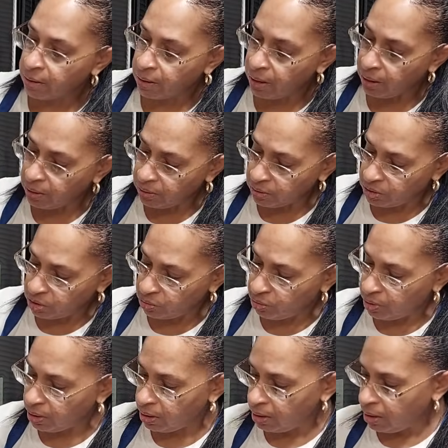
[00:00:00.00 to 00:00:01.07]
color to
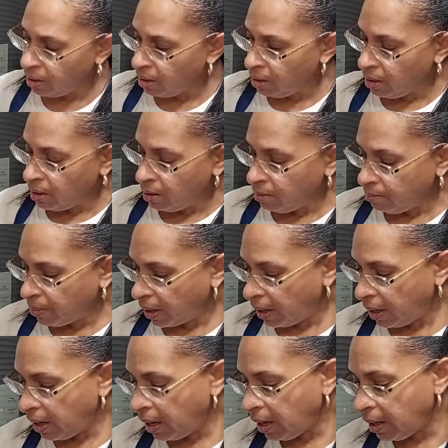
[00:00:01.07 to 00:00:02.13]
it
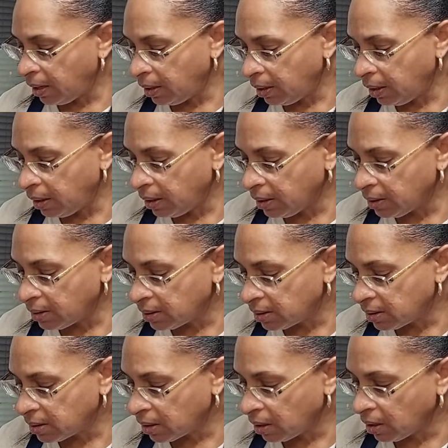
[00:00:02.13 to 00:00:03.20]
by adding in
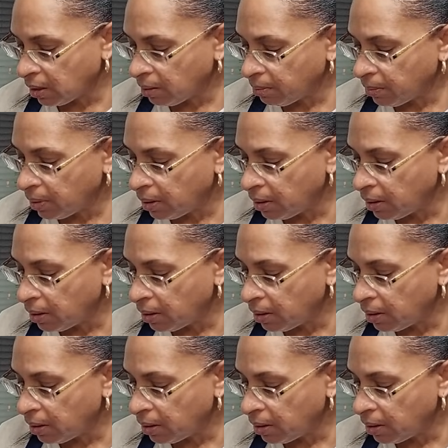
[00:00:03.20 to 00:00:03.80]
some